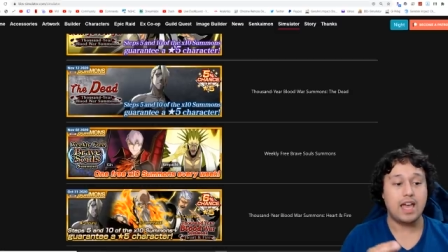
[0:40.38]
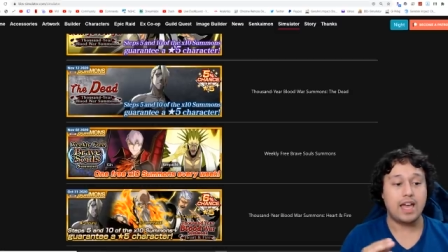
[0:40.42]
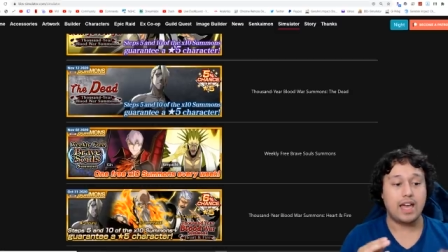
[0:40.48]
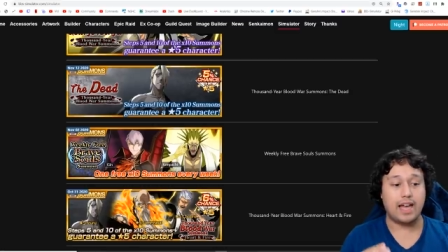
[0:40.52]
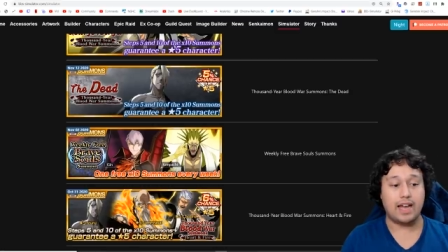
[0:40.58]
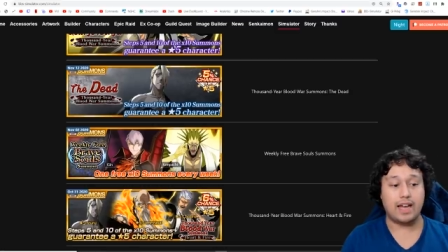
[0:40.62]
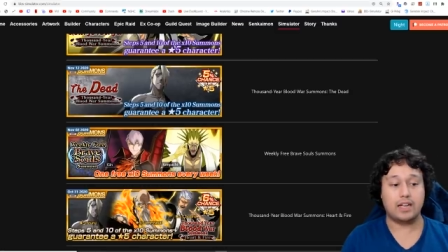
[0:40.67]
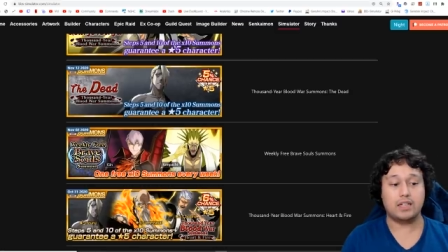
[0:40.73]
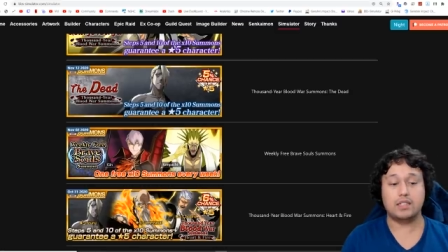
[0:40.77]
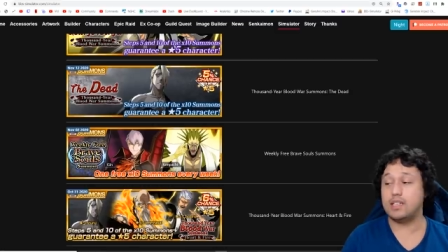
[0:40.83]

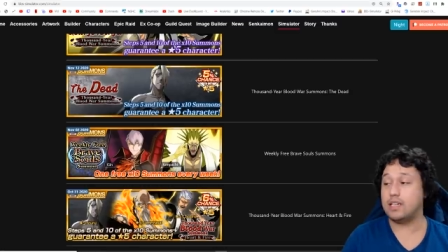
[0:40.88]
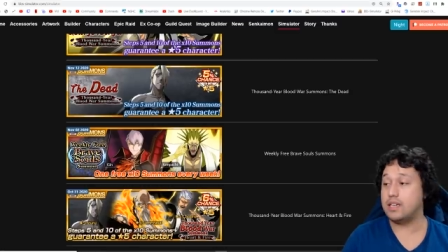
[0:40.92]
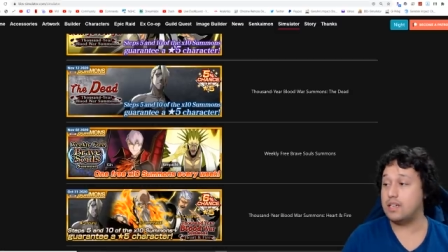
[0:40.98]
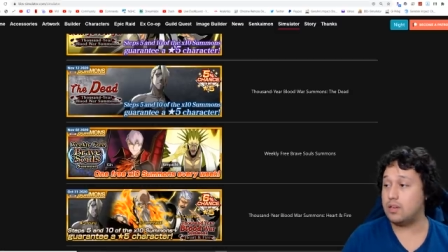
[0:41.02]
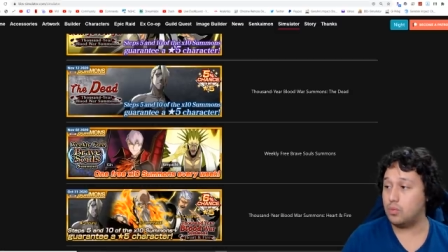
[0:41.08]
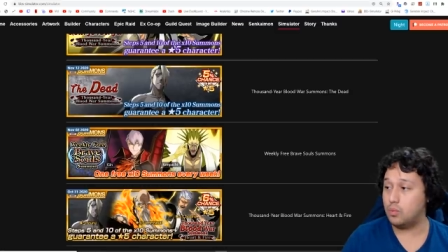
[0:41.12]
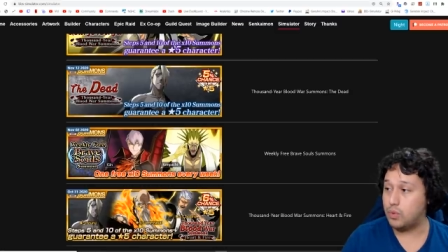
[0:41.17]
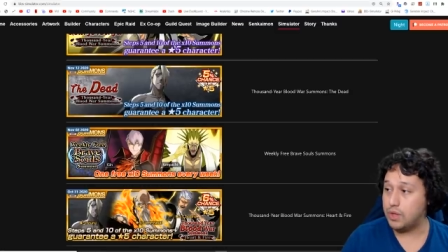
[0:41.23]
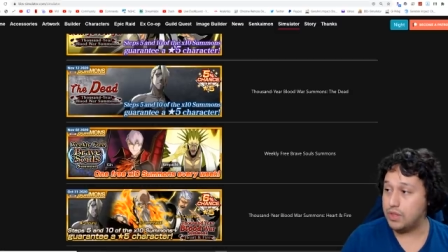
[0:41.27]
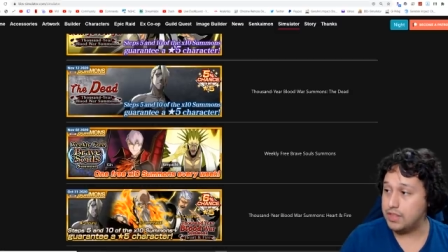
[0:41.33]
And
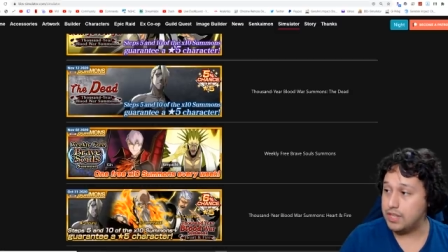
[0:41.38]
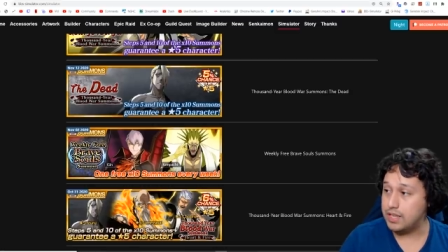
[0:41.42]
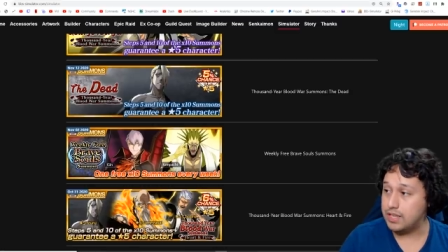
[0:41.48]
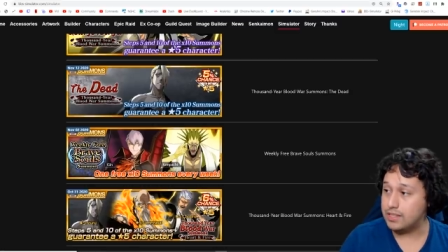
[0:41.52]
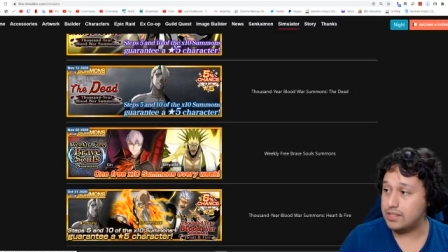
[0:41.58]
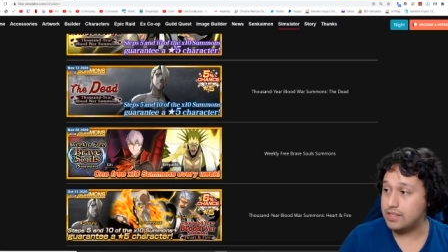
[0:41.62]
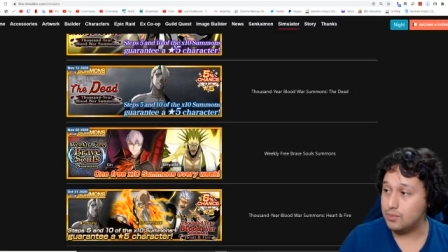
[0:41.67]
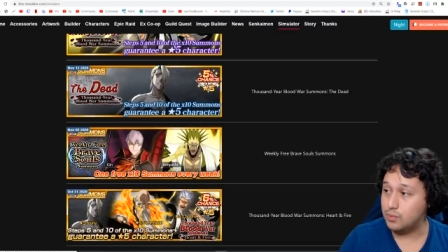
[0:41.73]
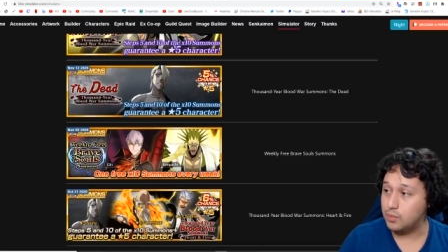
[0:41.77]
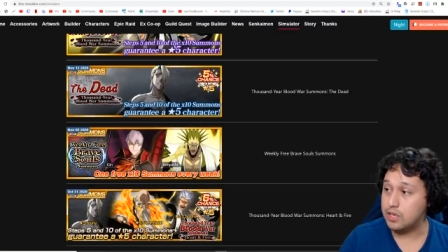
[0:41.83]
uh, with
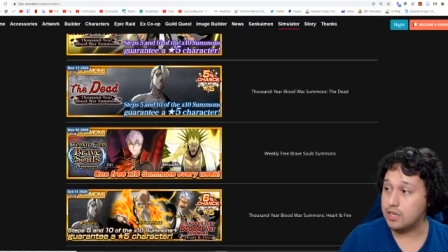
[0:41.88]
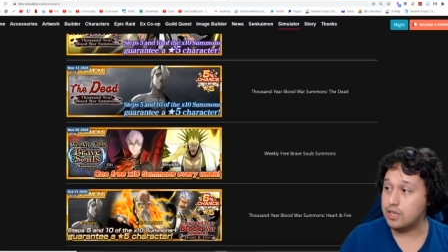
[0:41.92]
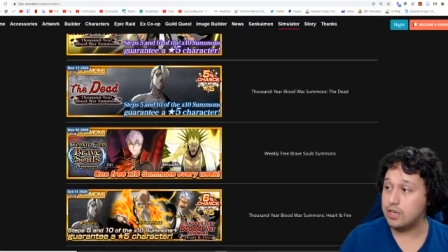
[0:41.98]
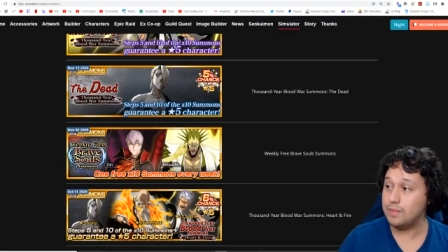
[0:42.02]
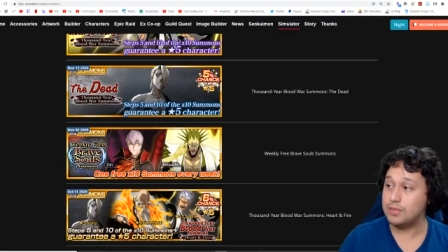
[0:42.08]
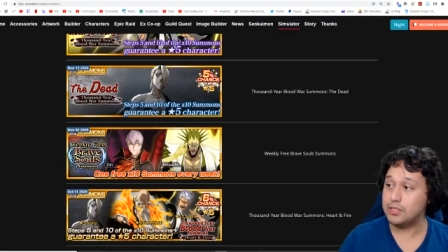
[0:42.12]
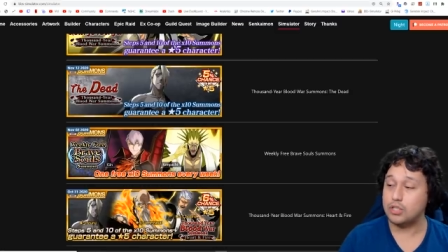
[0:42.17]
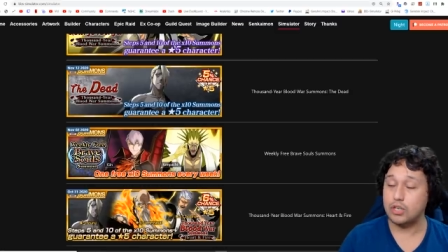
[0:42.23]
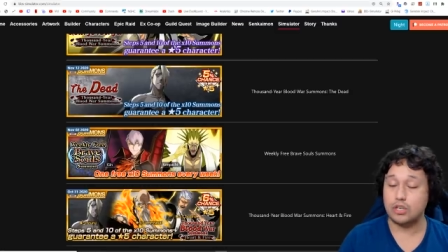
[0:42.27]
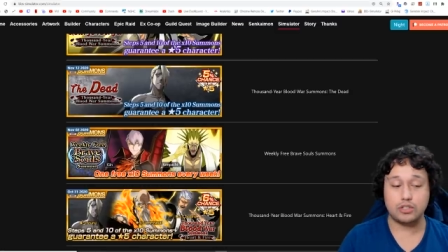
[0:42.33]
this, we're going
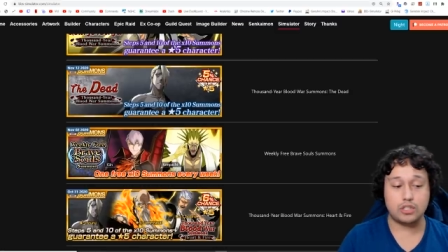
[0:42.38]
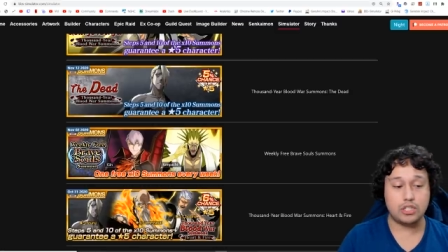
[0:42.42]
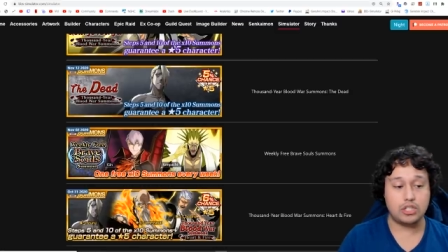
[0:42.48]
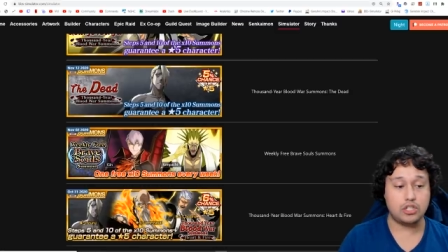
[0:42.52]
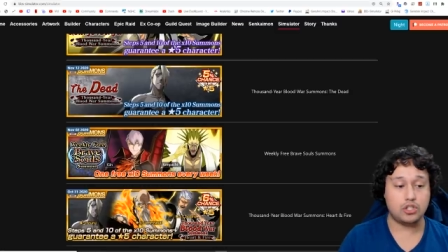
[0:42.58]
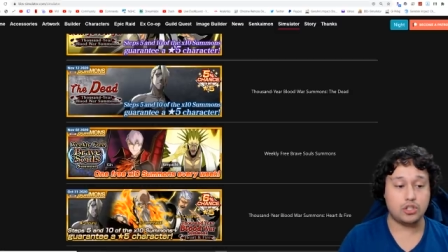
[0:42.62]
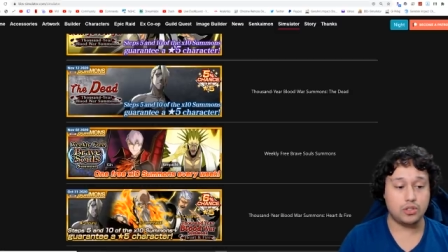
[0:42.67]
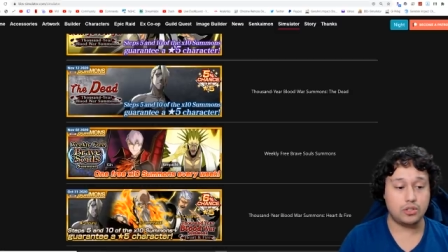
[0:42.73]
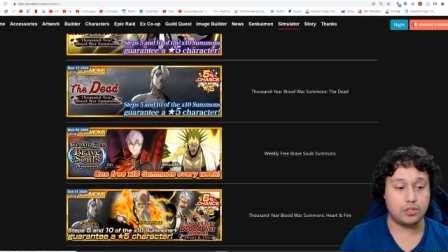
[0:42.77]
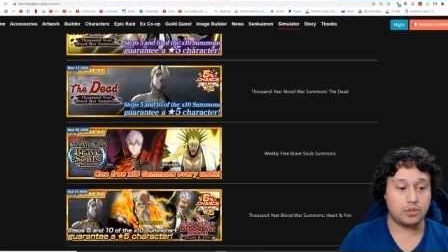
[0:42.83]
to start the
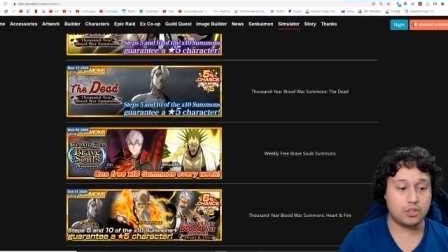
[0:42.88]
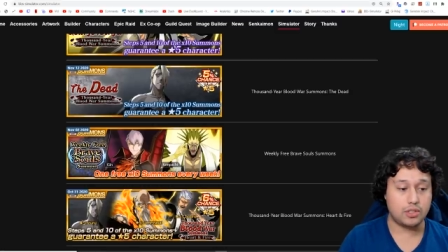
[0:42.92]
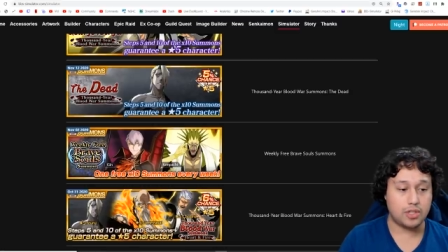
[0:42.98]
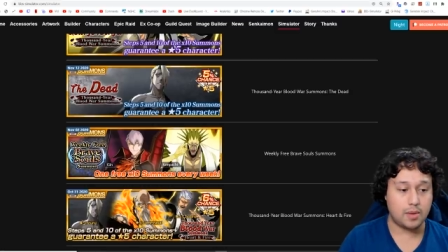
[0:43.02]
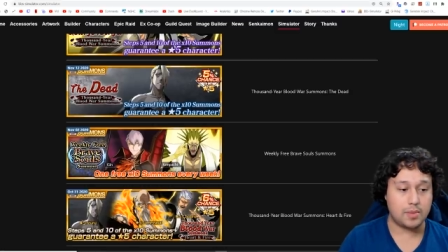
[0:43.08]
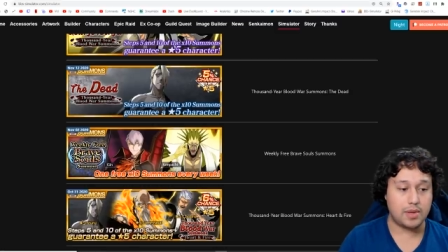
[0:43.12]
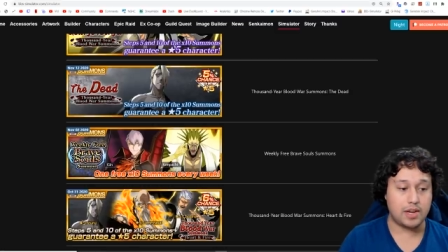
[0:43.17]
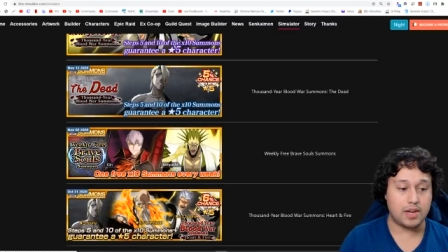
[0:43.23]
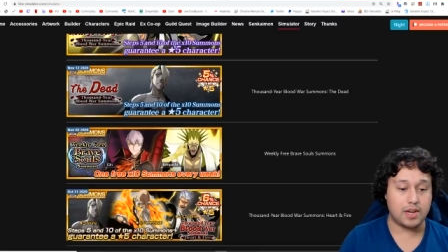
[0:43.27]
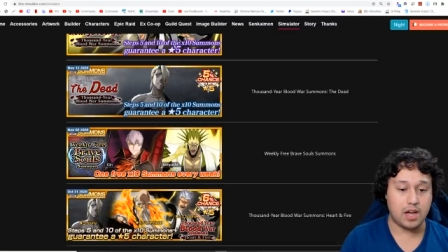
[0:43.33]
Should You Summon.